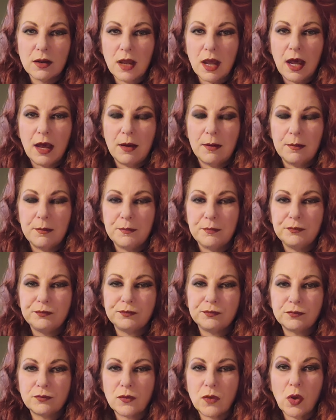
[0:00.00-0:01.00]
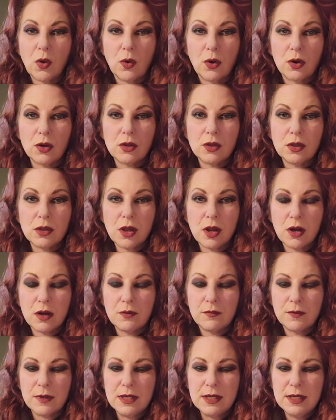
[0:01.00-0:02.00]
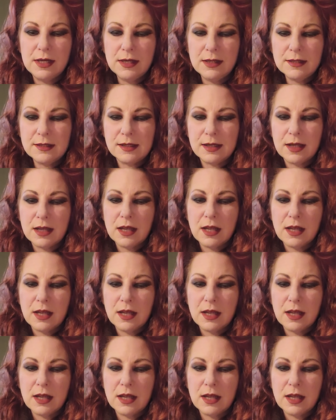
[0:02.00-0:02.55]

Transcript: um, Oracle card readings.